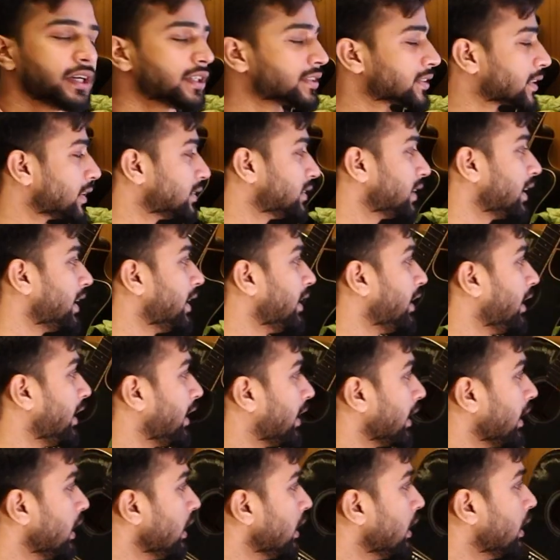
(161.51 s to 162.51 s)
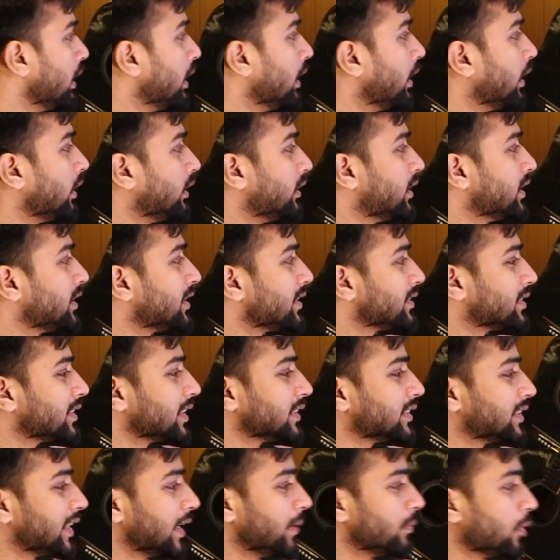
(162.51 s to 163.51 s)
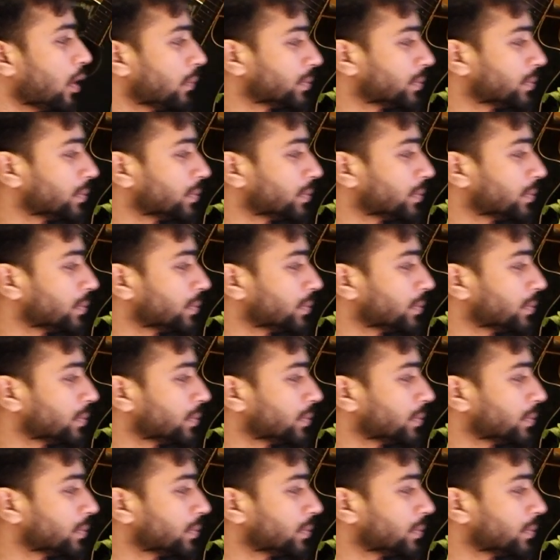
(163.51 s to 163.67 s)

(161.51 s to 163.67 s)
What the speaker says: discussing in detail. This is the same